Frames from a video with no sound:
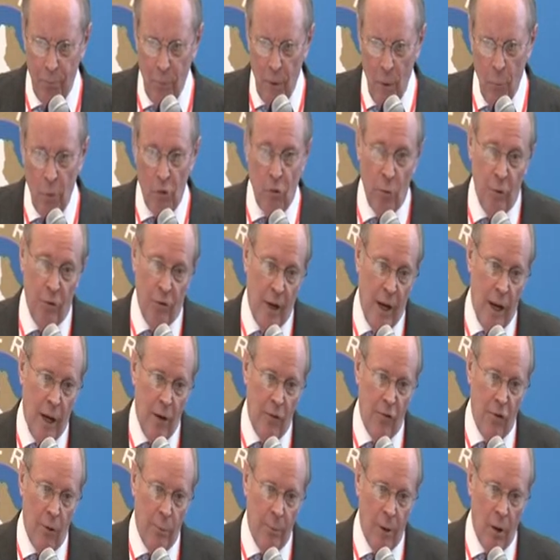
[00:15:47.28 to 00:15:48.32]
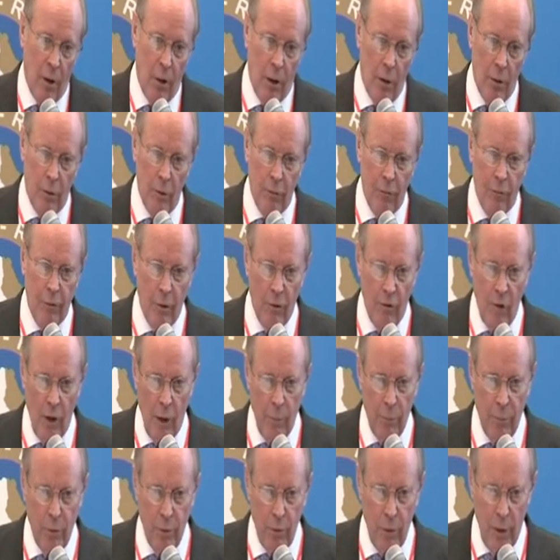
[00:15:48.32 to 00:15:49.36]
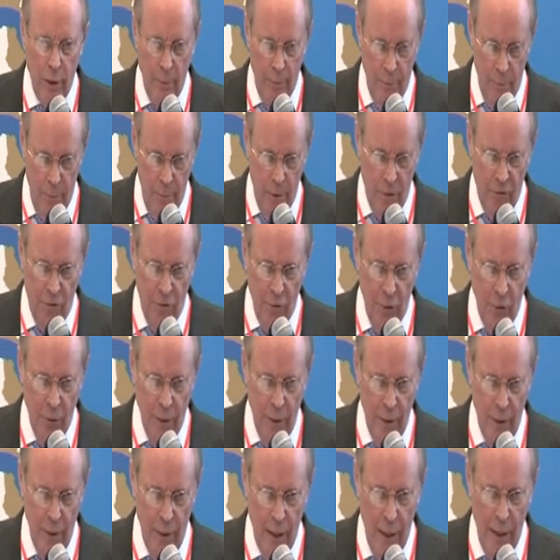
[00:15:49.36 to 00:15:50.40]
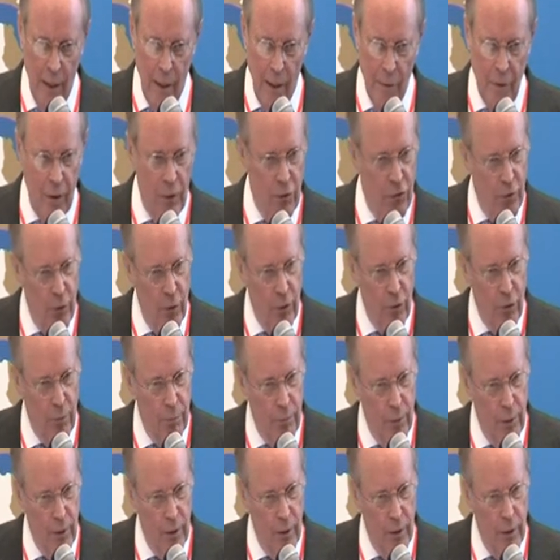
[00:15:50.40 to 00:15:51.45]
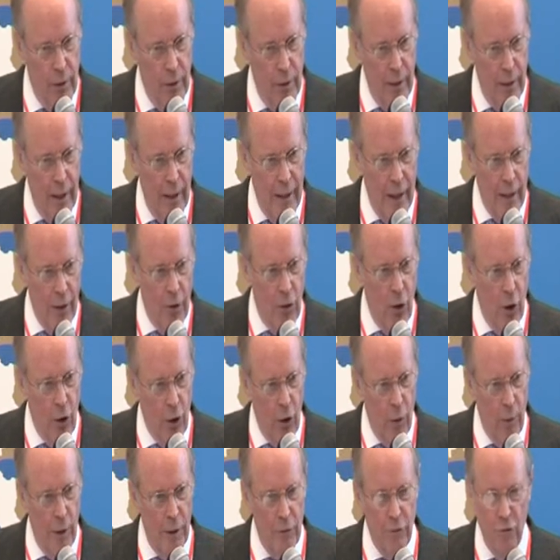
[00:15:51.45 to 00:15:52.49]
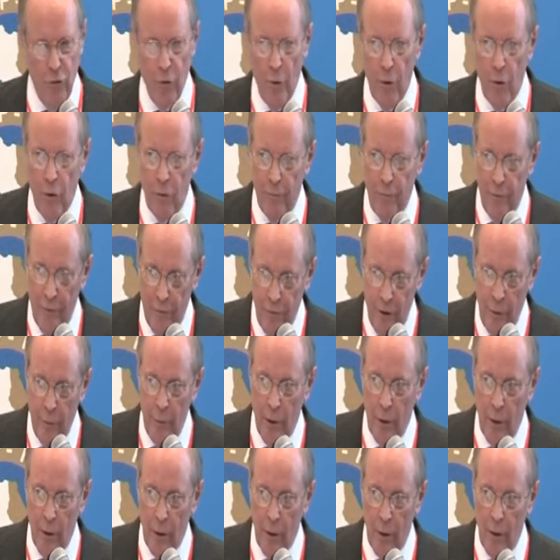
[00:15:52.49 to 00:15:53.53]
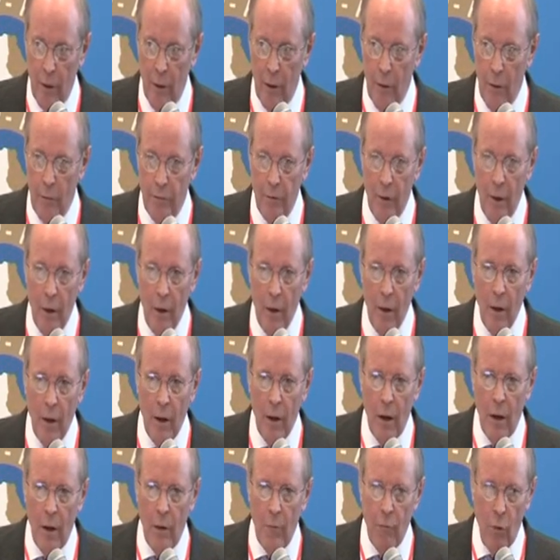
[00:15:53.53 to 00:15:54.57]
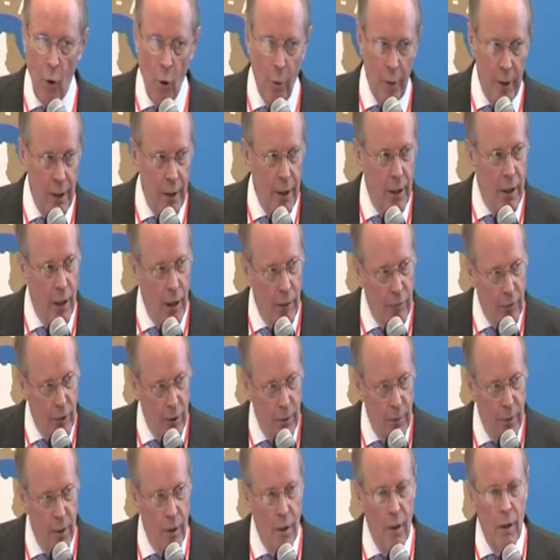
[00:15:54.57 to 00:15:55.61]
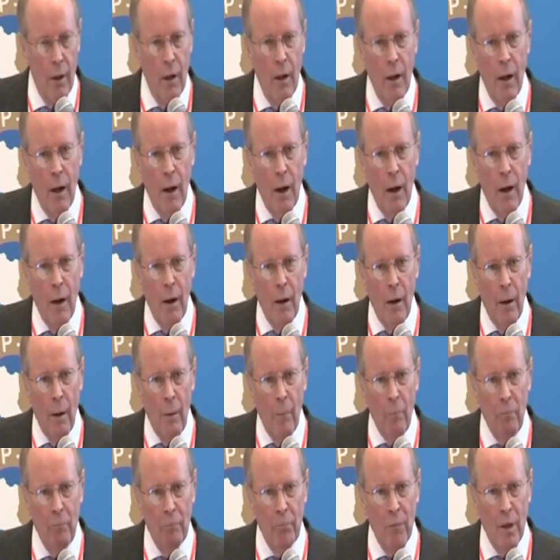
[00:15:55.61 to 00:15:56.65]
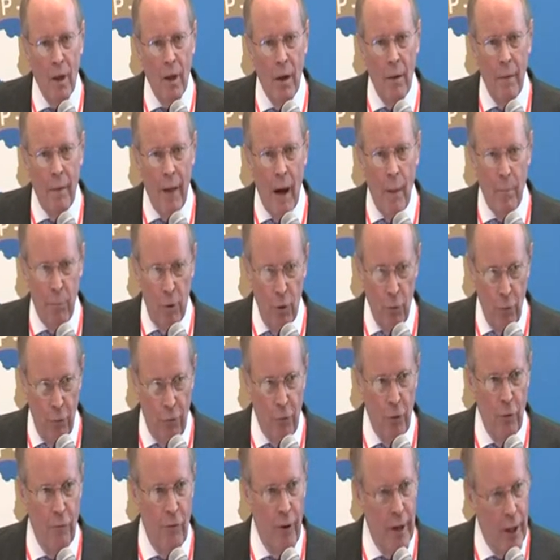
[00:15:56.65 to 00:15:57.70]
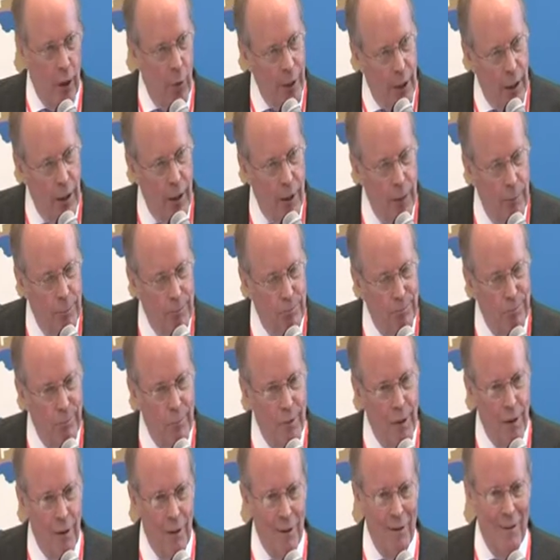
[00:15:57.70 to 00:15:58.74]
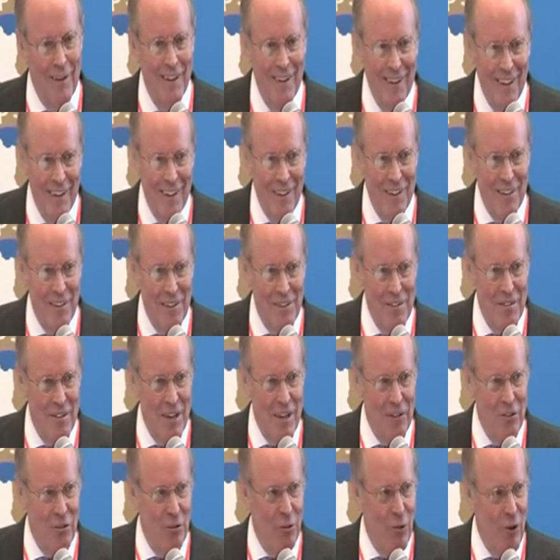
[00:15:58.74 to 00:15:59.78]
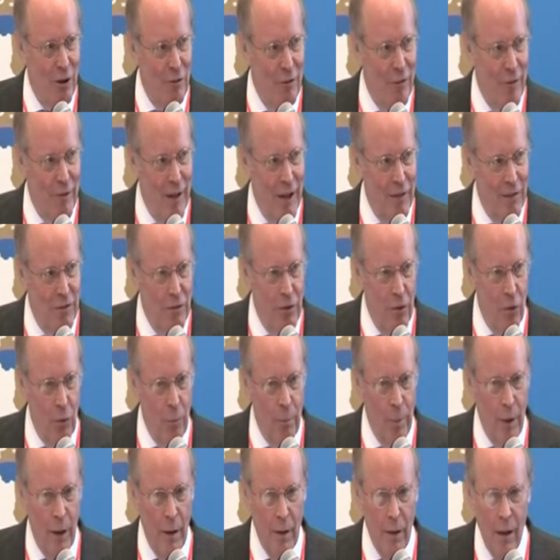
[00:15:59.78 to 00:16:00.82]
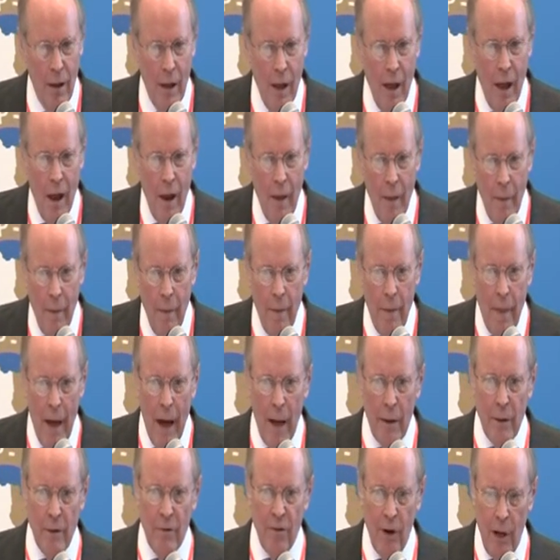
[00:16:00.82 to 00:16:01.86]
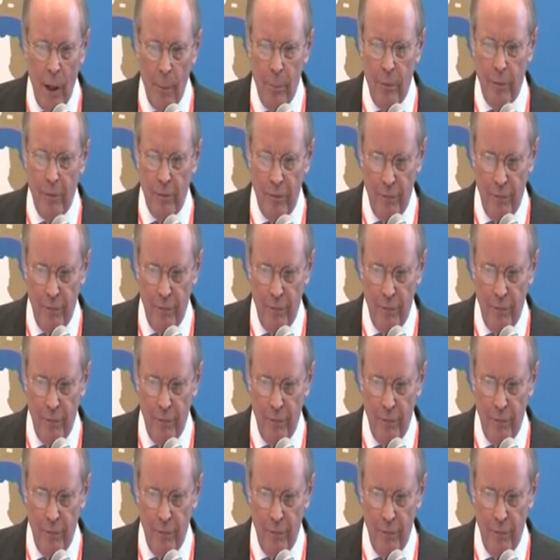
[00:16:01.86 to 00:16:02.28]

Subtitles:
which was the case on Macondo, for example. Mitsui had, I think, 200 million, and Anadarko had 250 million of OEE cover. That blew through very quickly. It didn't take too long for that to go, but that type